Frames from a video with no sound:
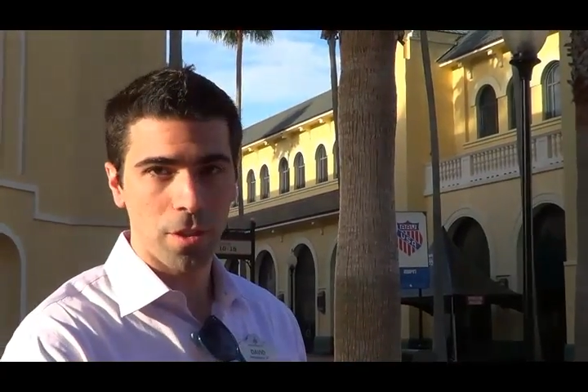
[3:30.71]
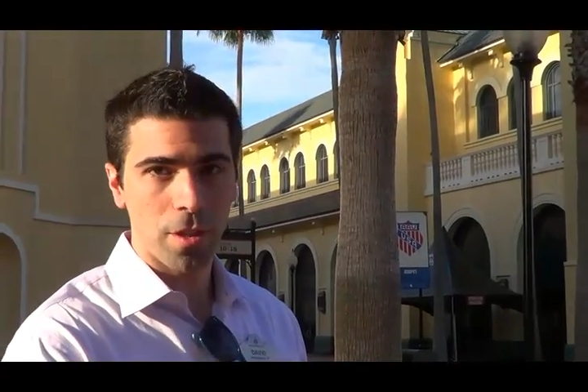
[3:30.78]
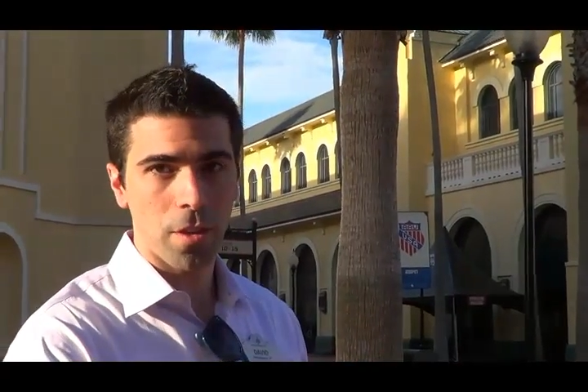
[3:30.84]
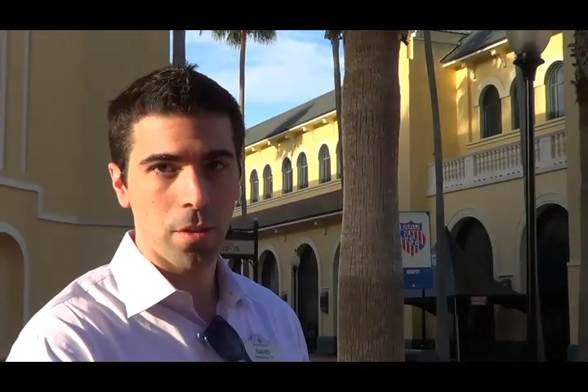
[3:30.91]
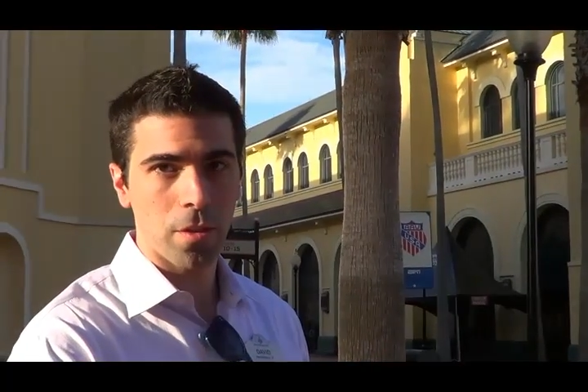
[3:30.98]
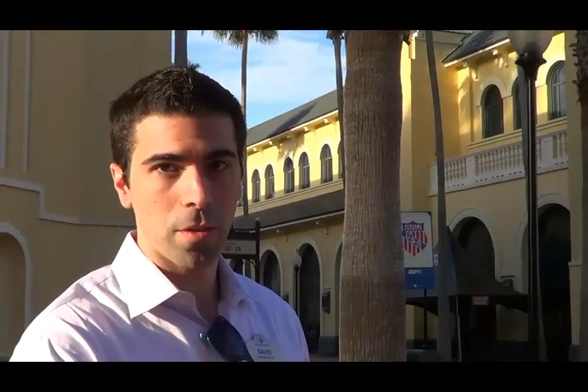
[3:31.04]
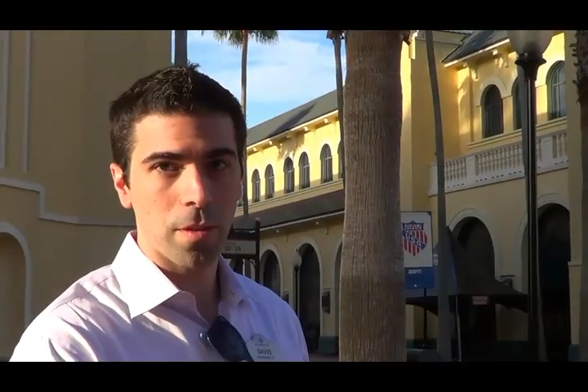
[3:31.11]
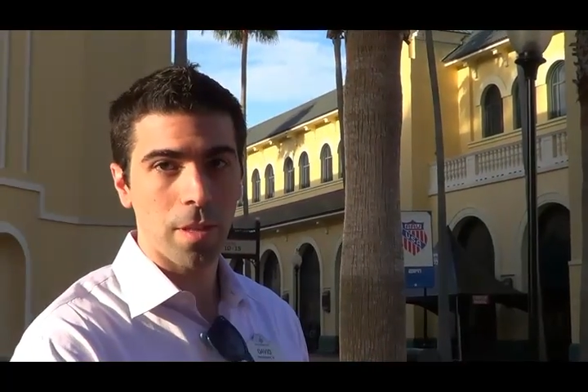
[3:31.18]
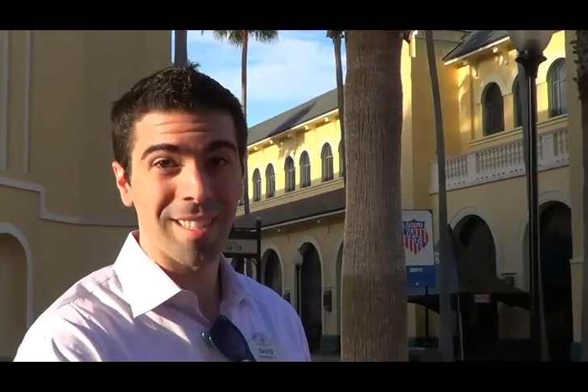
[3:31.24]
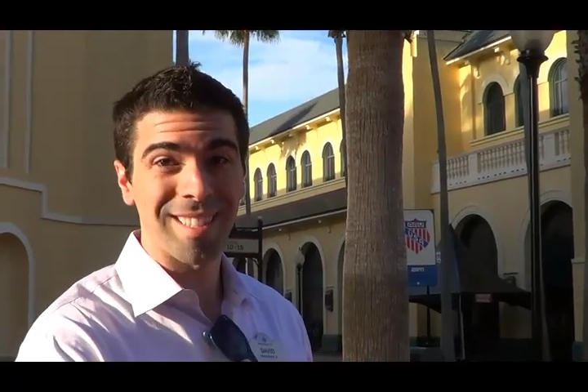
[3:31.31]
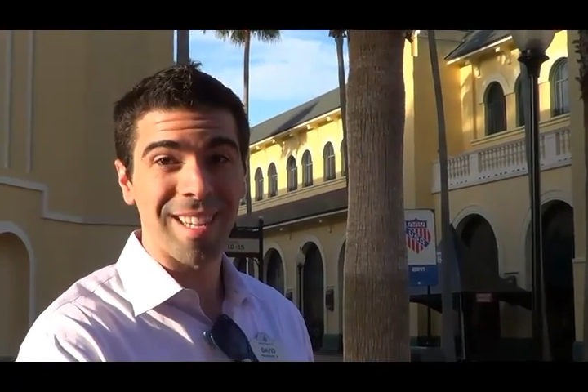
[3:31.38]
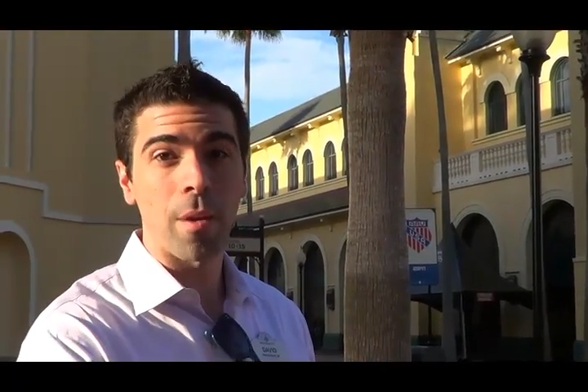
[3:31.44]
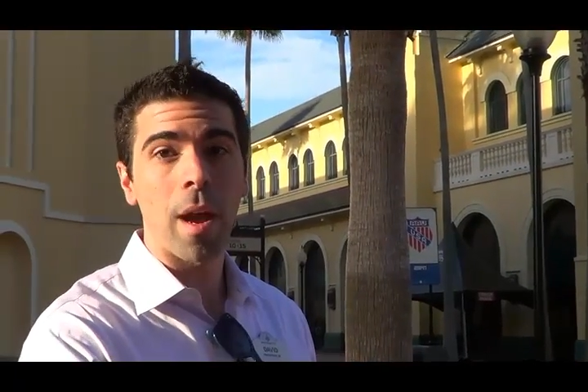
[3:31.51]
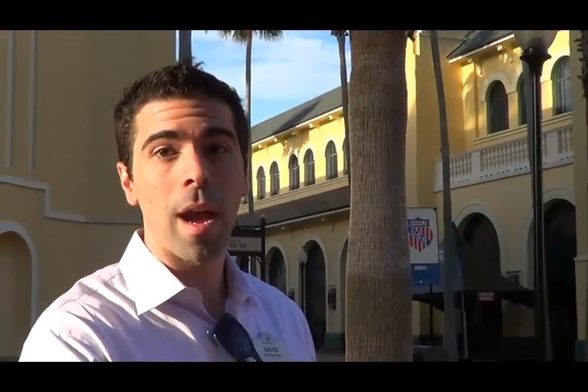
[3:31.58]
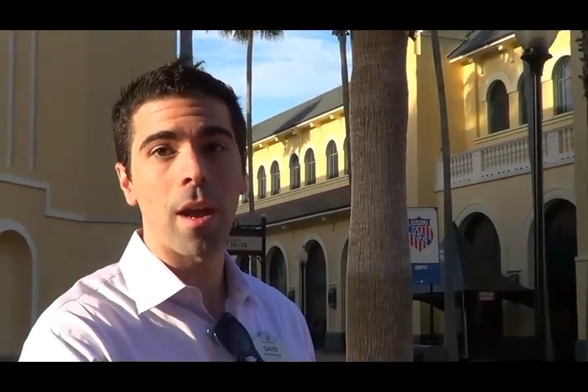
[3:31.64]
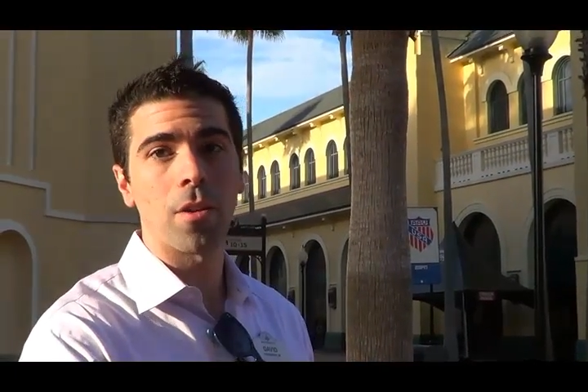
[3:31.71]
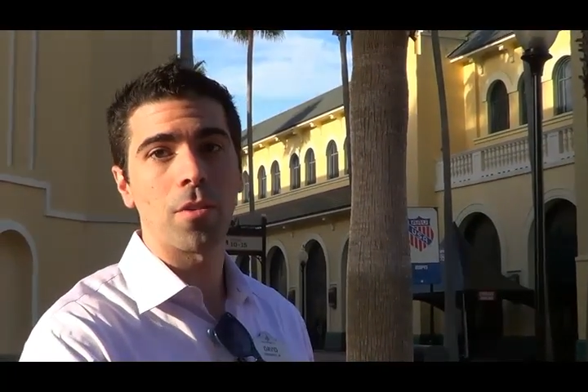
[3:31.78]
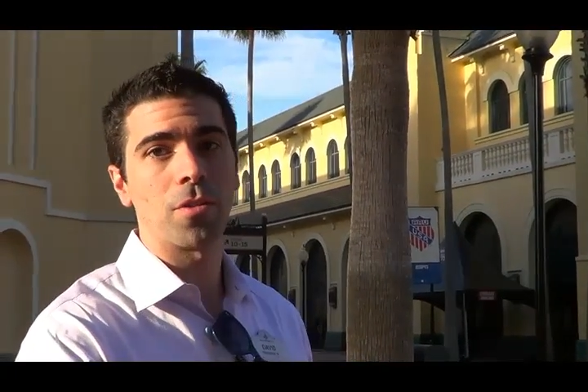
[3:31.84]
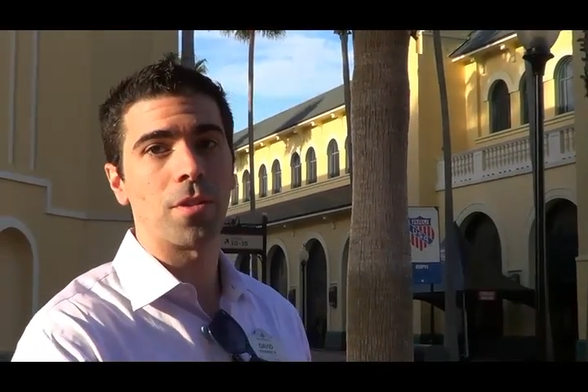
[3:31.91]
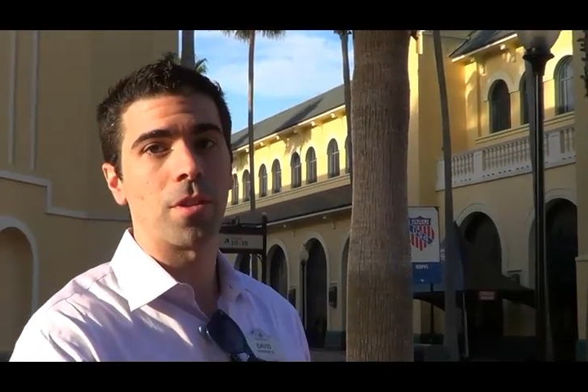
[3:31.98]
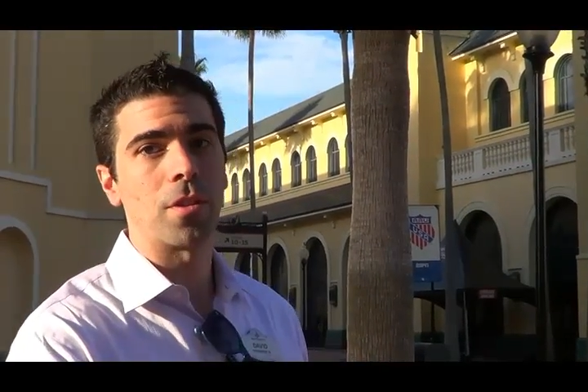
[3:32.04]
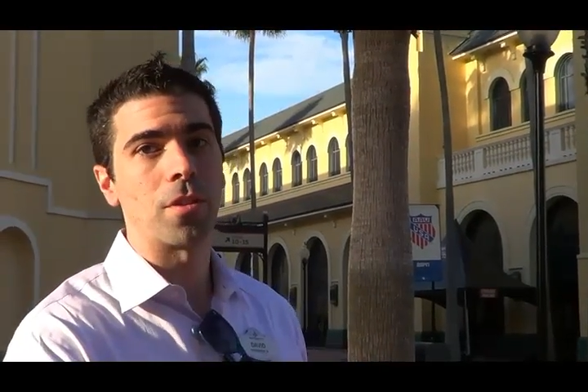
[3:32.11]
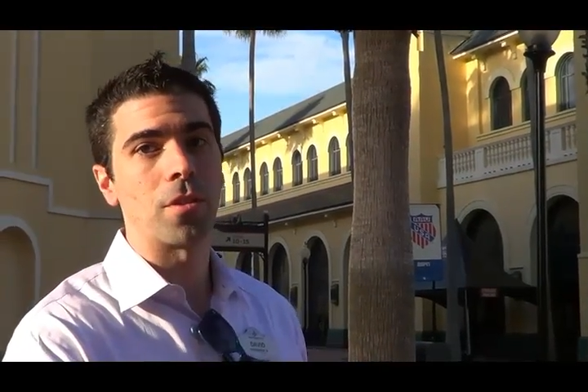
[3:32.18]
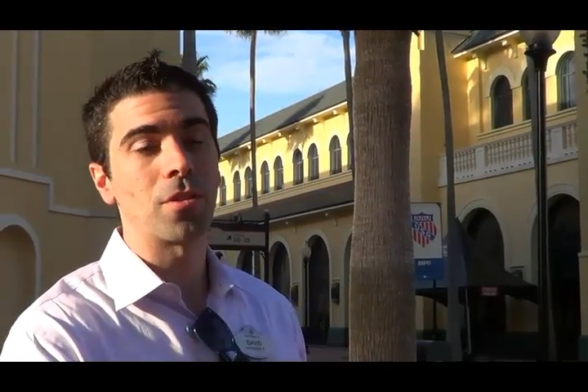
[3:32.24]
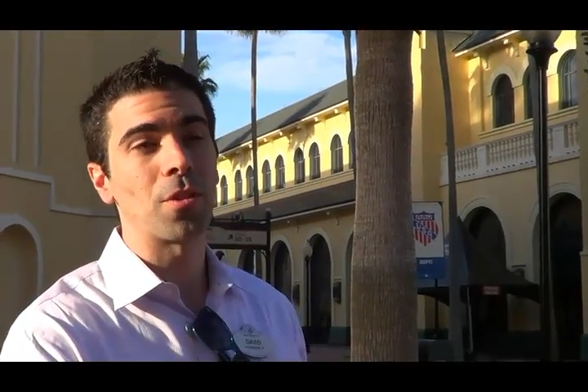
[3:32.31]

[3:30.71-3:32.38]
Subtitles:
center that is now housed here.